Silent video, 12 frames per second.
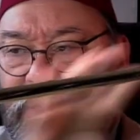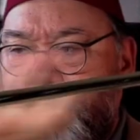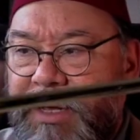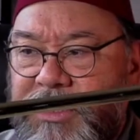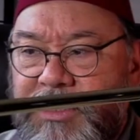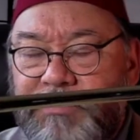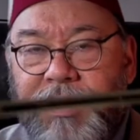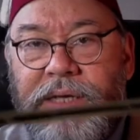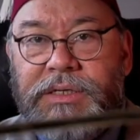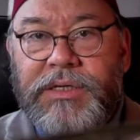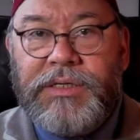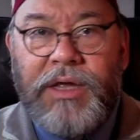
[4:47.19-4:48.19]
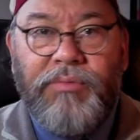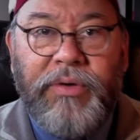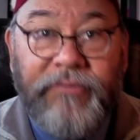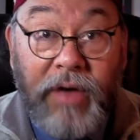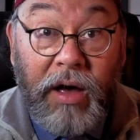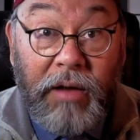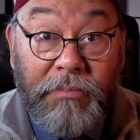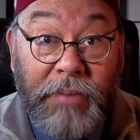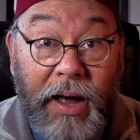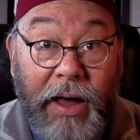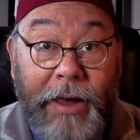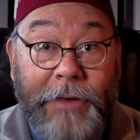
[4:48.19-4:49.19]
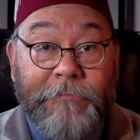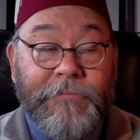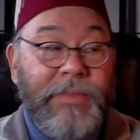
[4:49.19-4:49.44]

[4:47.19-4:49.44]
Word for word: bits and pieces that we've gone by.